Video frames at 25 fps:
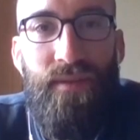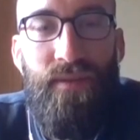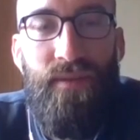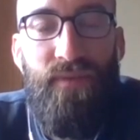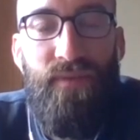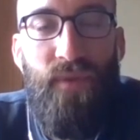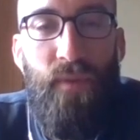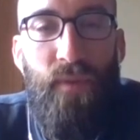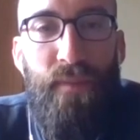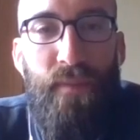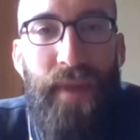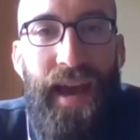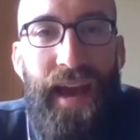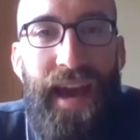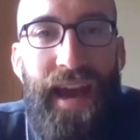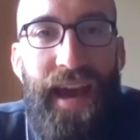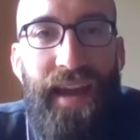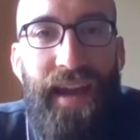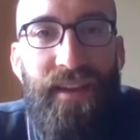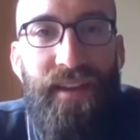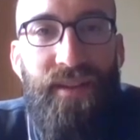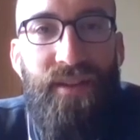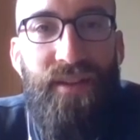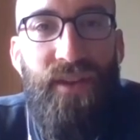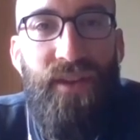for
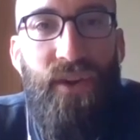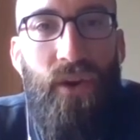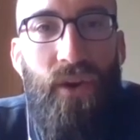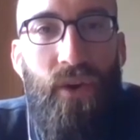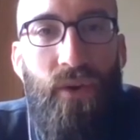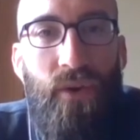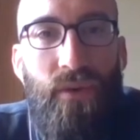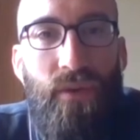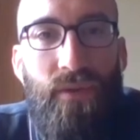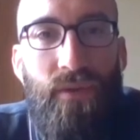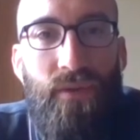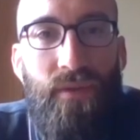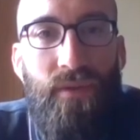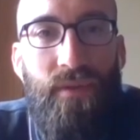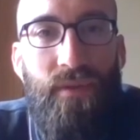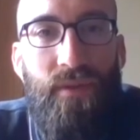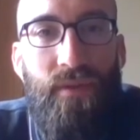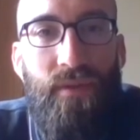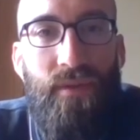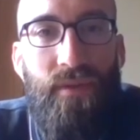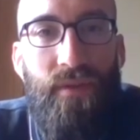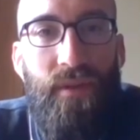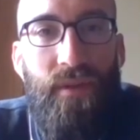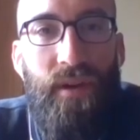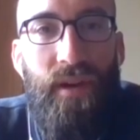Matt, the
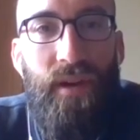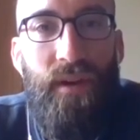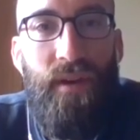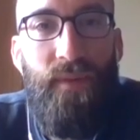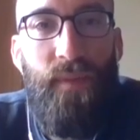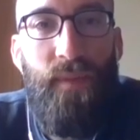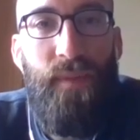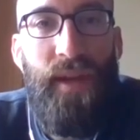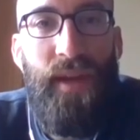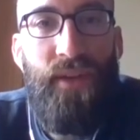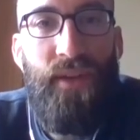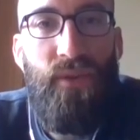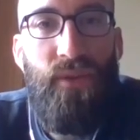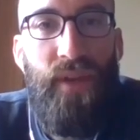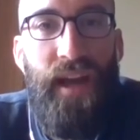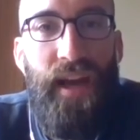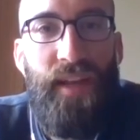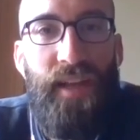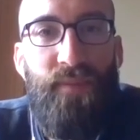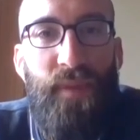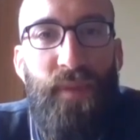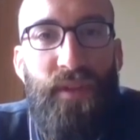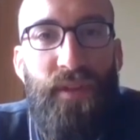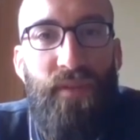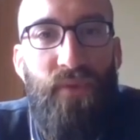mental
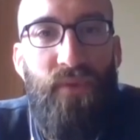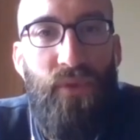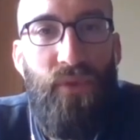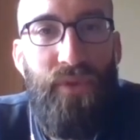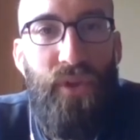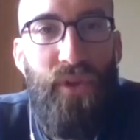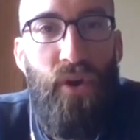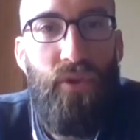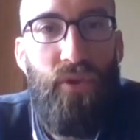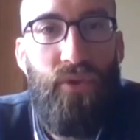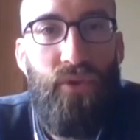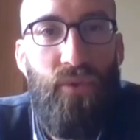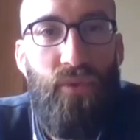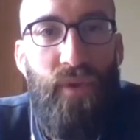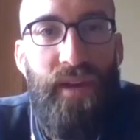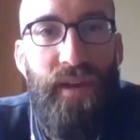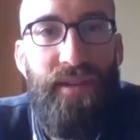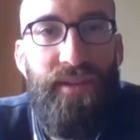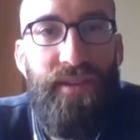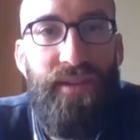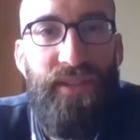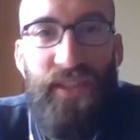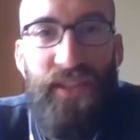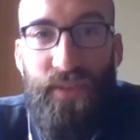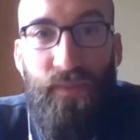aspect of those longer
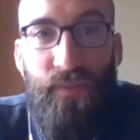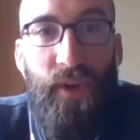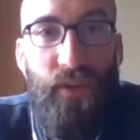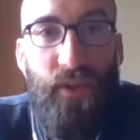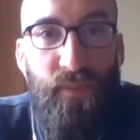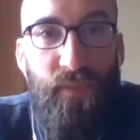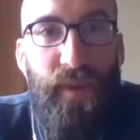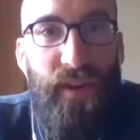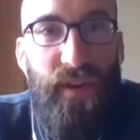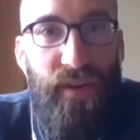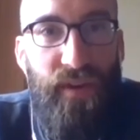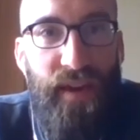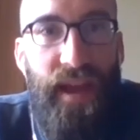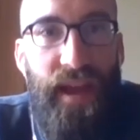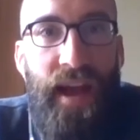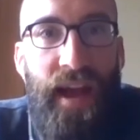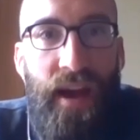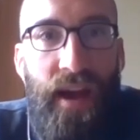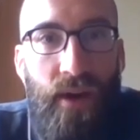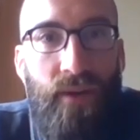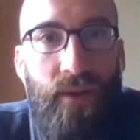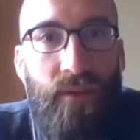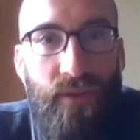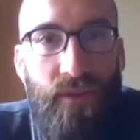races is much better now.